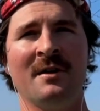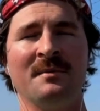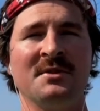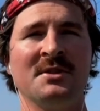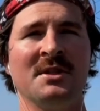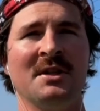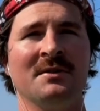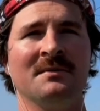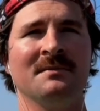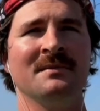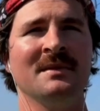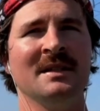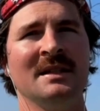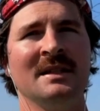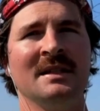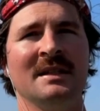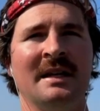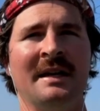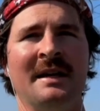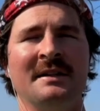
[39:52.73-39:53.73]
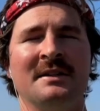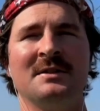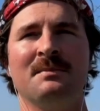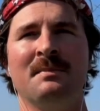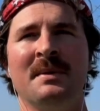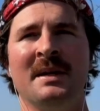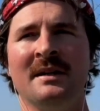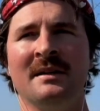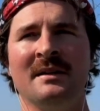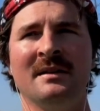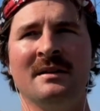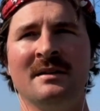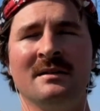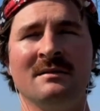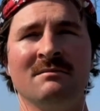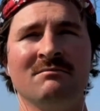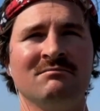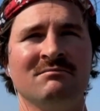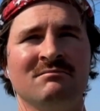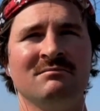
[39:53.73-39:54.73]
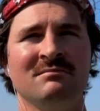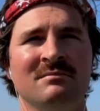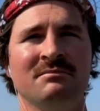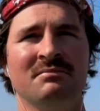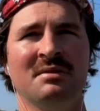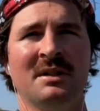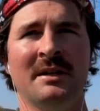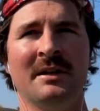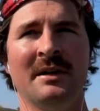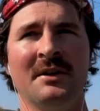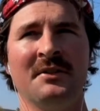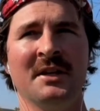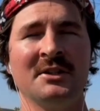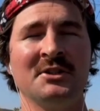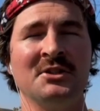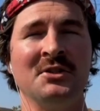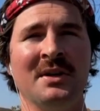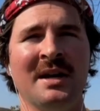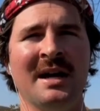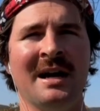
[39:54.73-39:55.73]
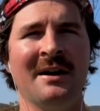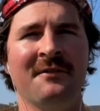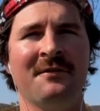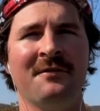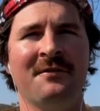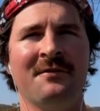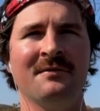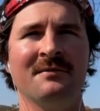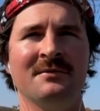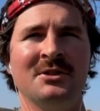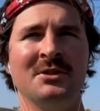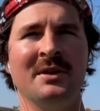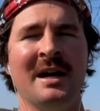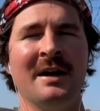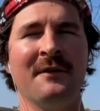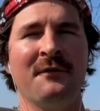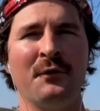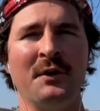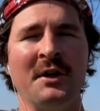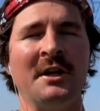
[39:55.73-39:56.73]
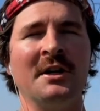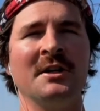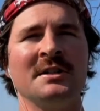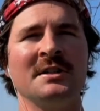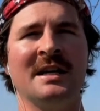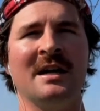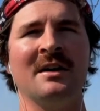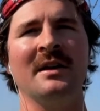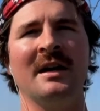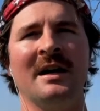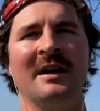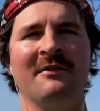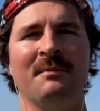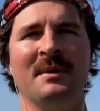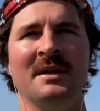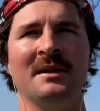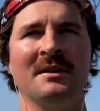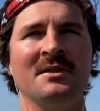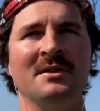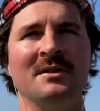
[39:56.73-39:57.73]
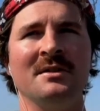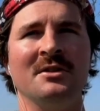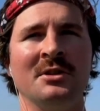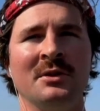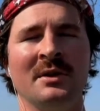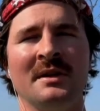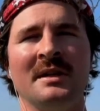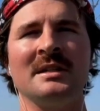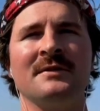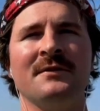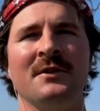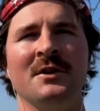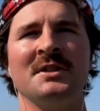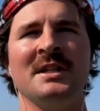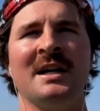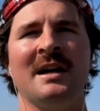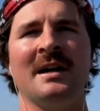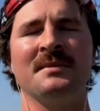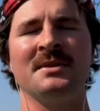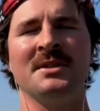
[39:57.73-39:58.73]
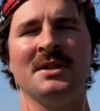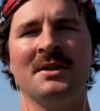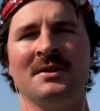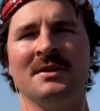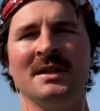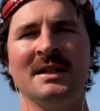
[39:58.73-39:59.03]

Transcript: So it's been, I think 3 years now that I've been doing this full time. So